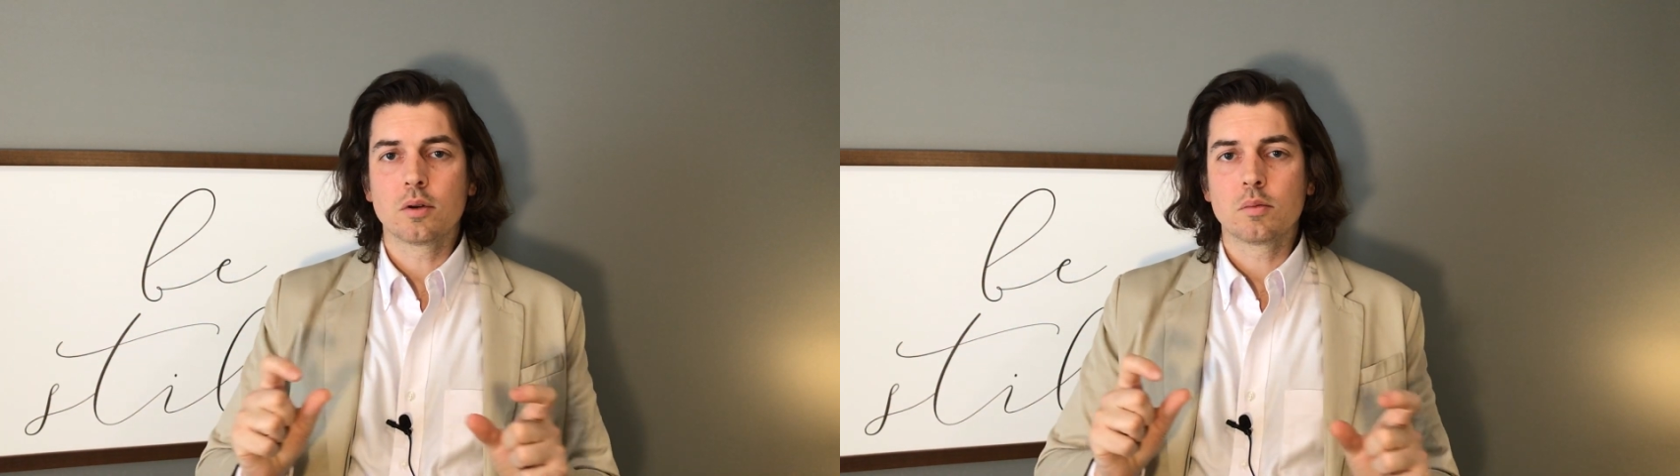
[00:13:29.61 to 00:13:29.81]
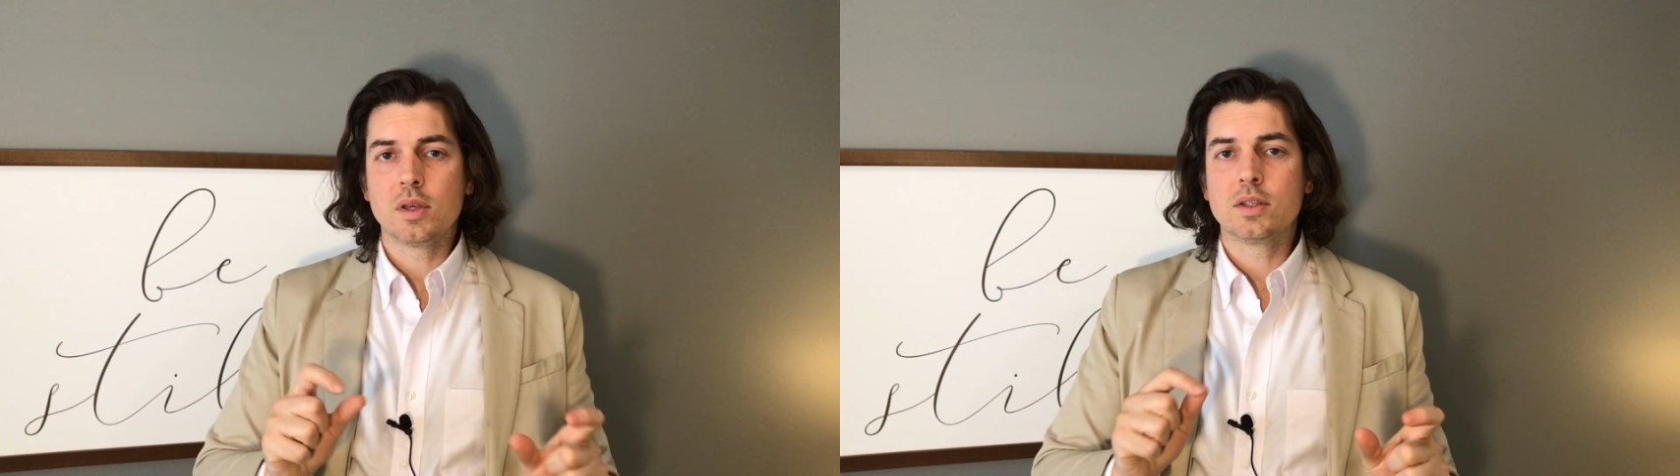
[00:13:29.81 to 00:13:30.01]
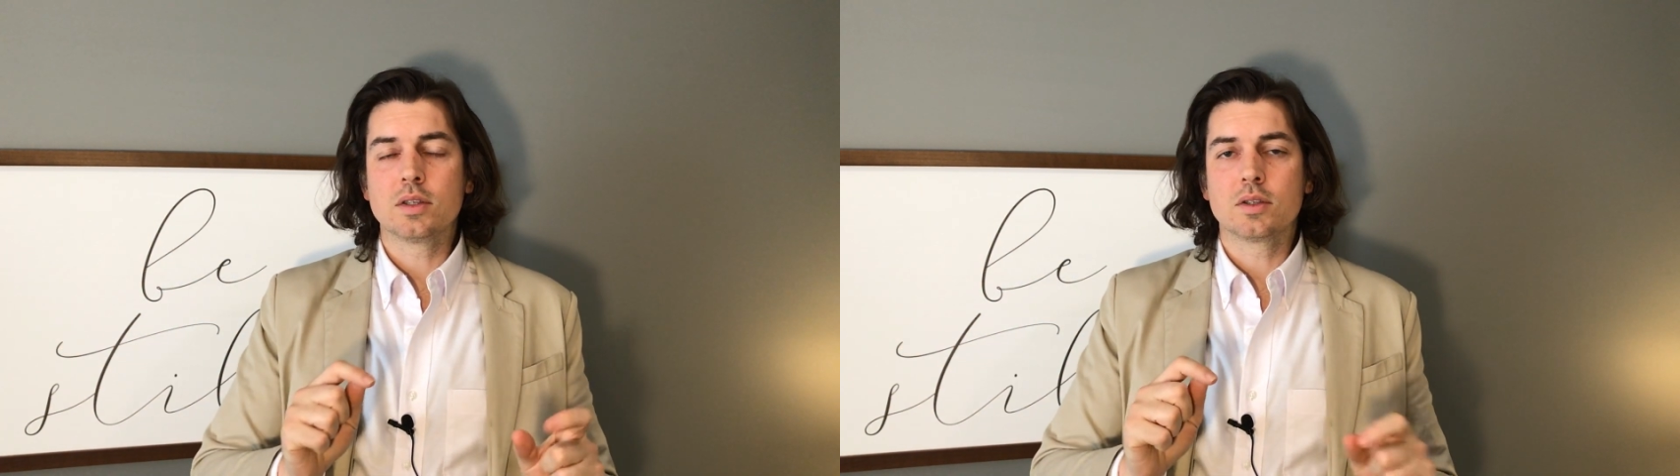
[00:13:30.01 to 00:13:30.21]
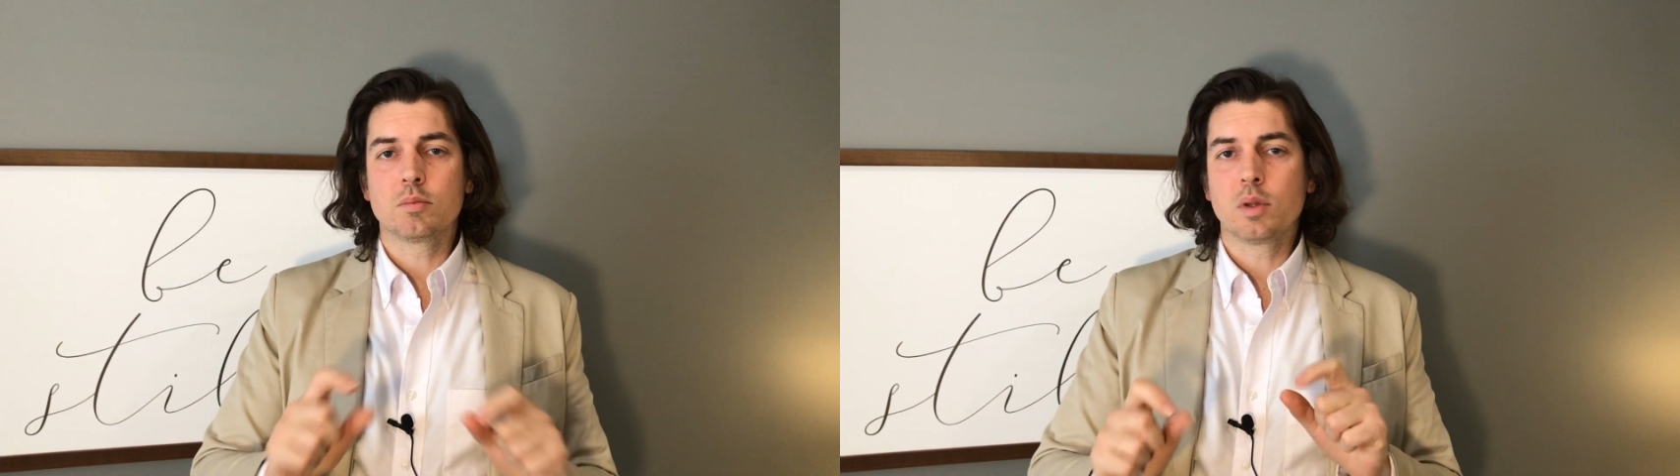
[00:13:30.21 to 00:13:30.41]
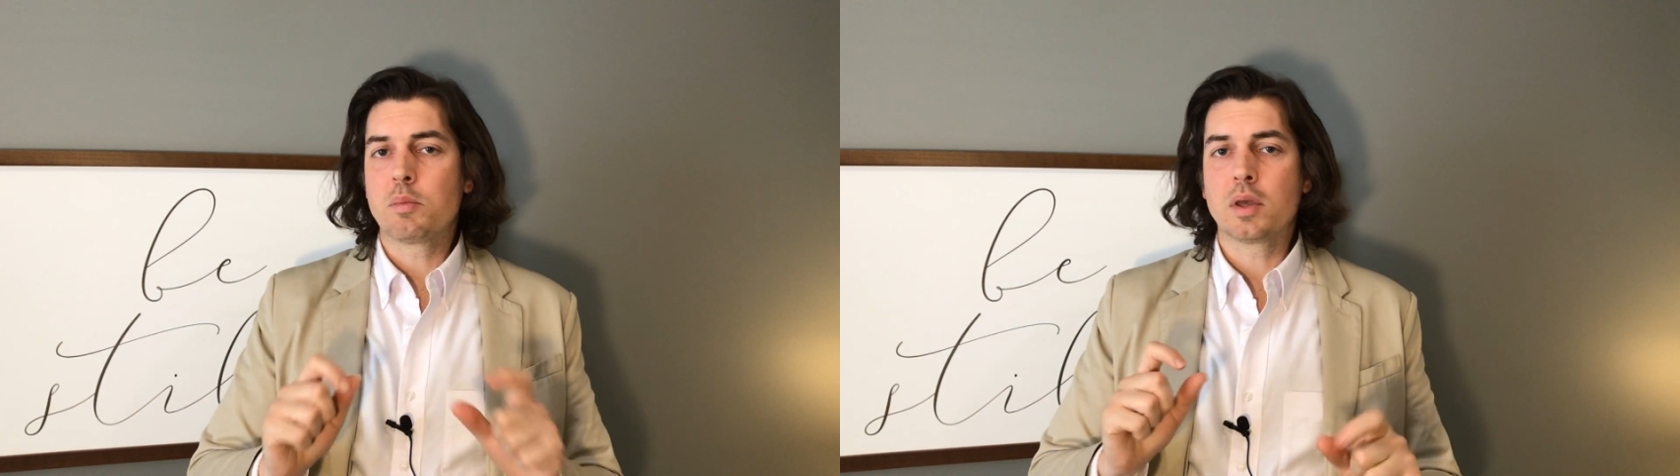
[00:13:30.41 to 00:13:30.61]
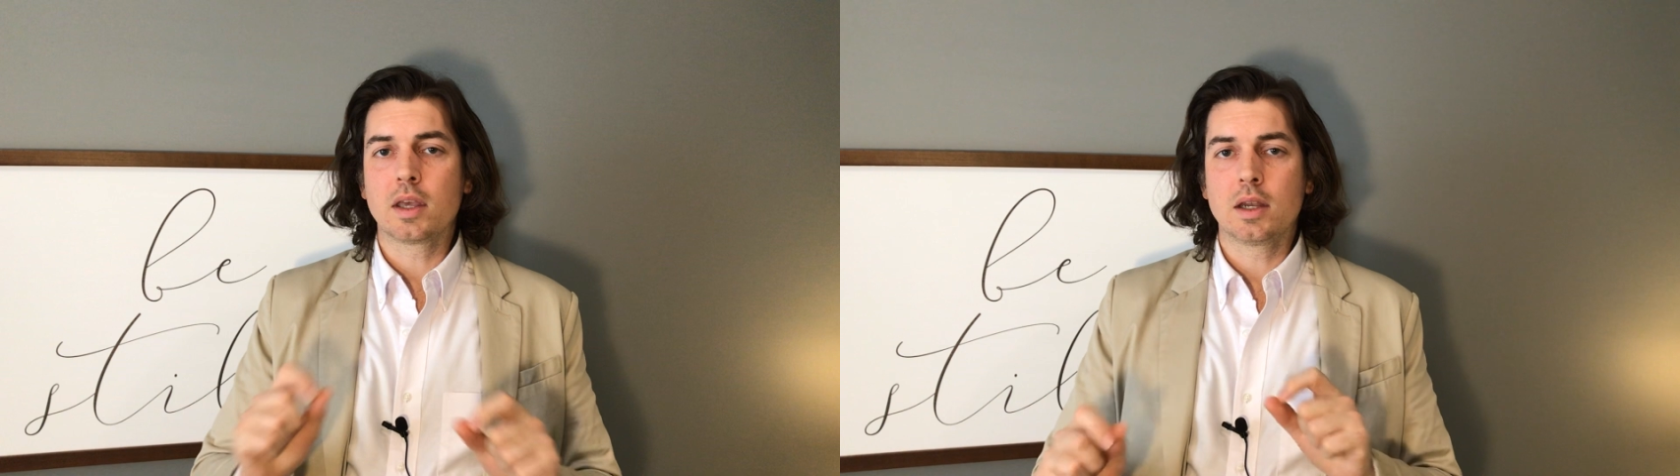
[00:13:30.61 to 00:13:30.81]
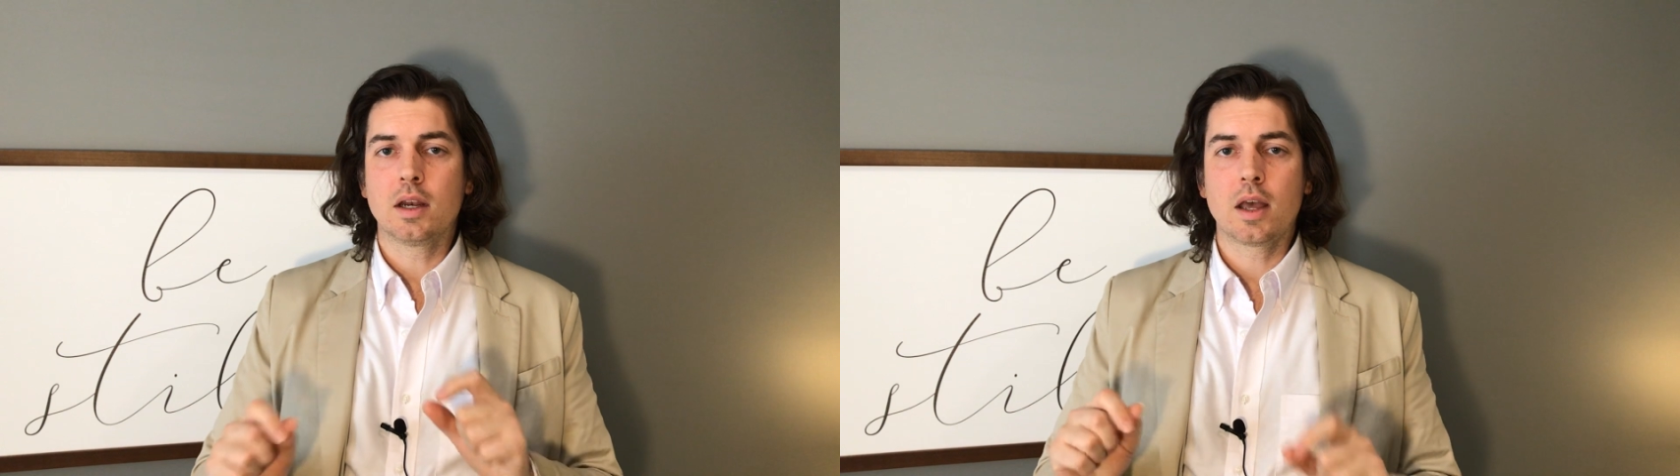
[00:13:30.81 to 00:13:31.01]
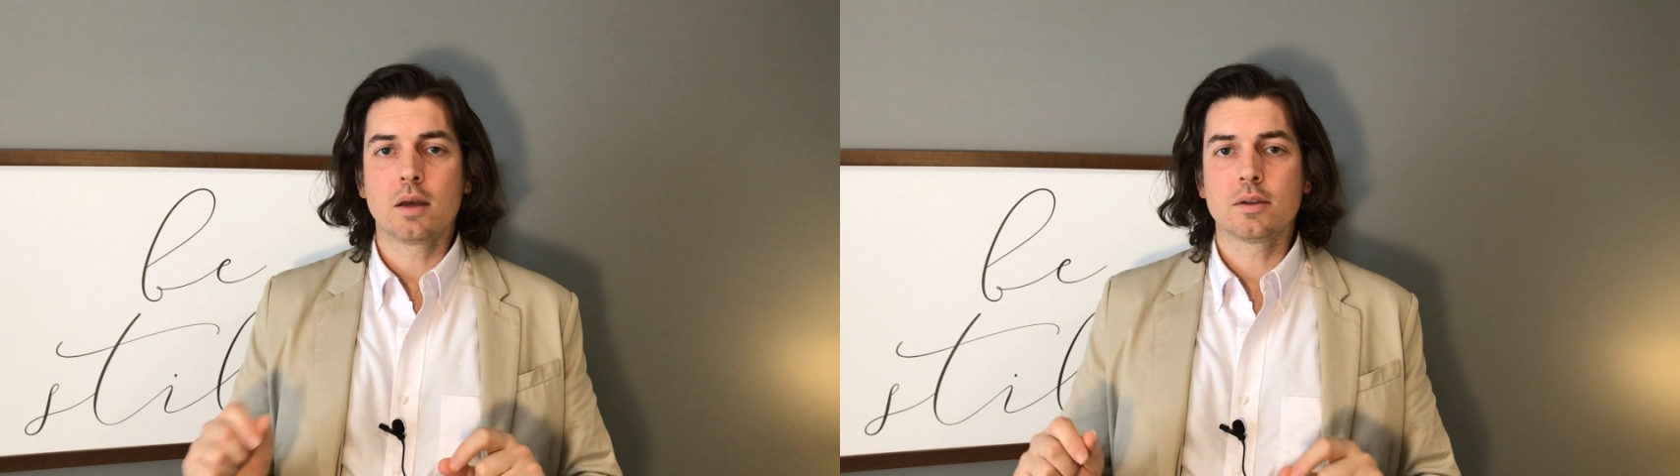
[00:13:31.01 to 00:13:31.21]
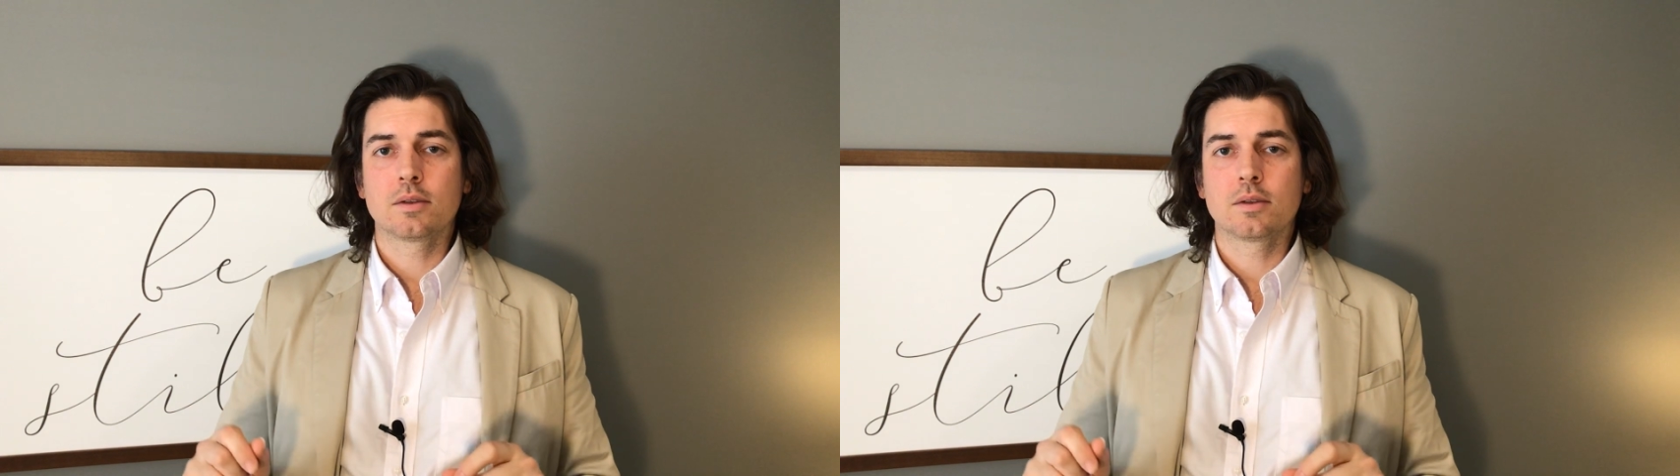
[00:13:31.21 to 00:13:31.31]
pieces blipping in and out.